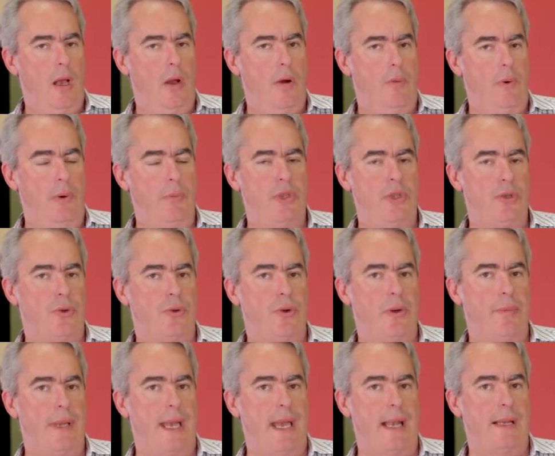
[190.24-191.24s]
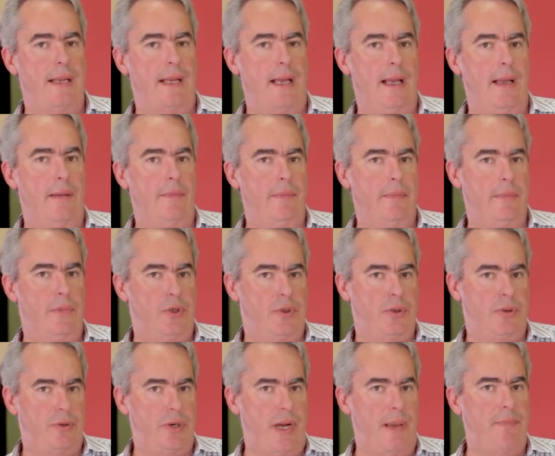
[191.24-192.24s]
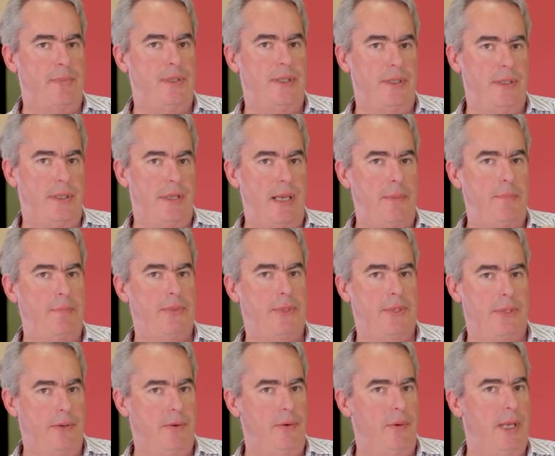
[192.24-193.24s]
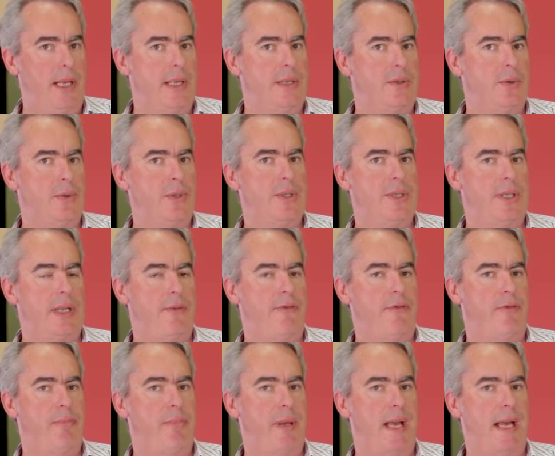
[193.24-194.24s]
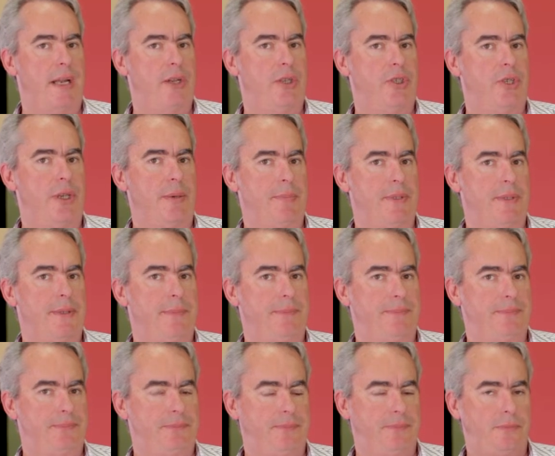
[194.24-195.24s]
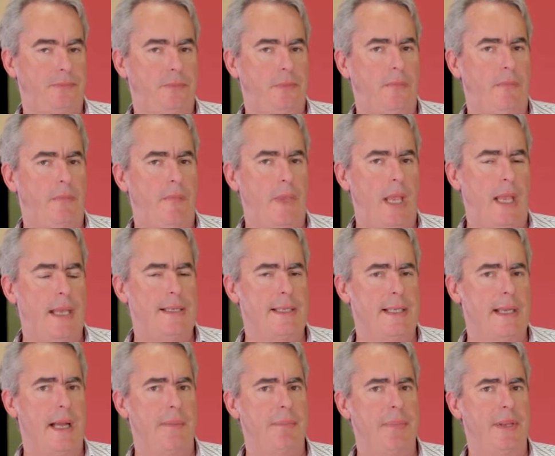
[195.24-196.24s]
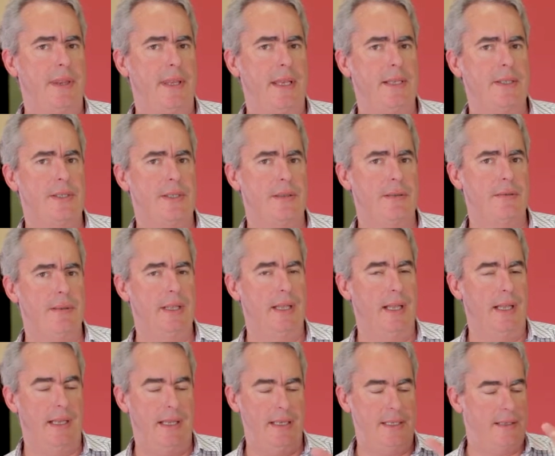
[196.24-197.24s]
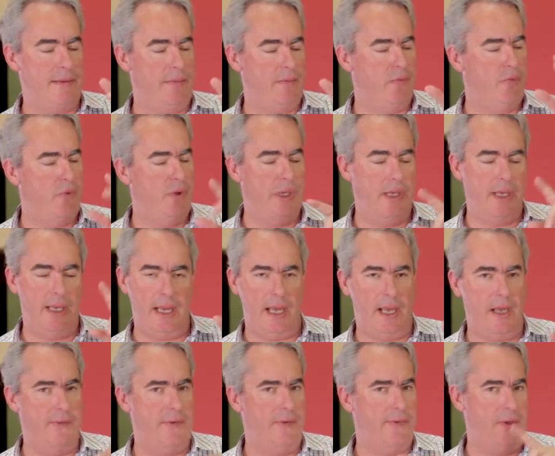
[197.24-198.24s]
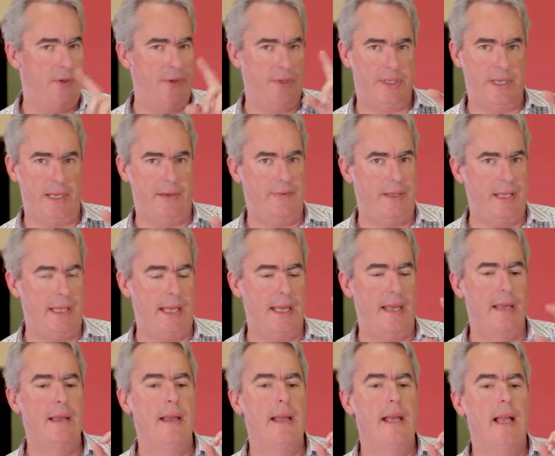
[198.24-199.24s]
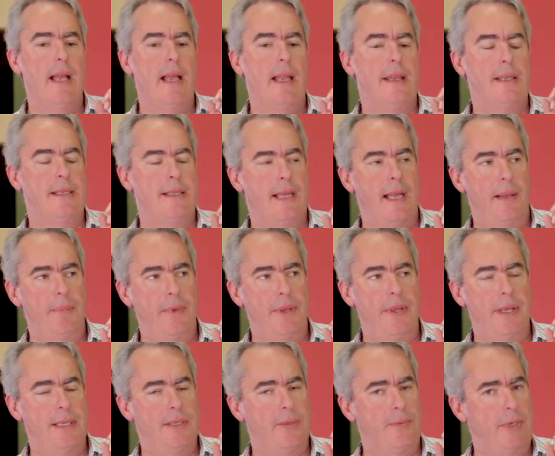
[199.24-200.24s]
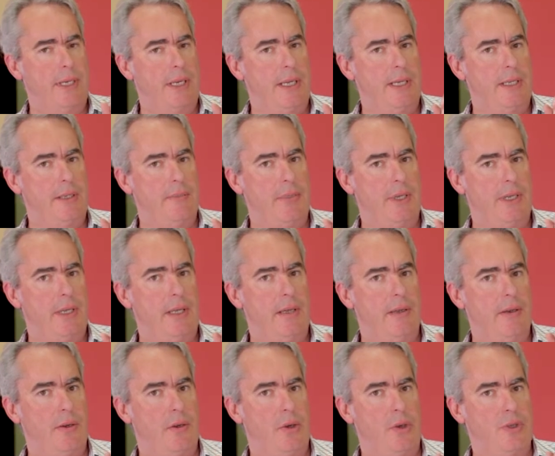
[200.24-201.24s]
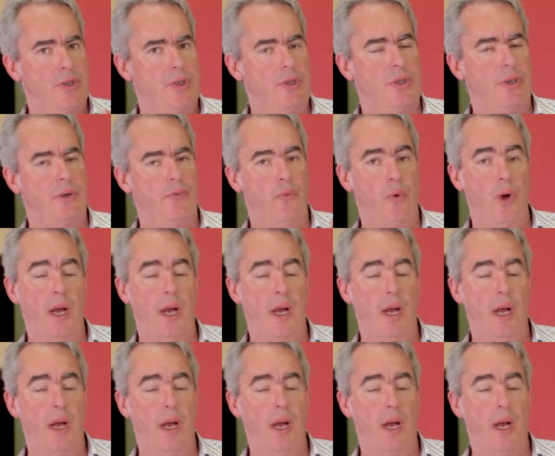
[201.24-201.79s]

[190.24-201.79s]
When we talk about traps and tips and all that sort of stuff for partnerships, there's a couple of things, and these are really overview stuff here. There's a couple of things that we need to be conscious of.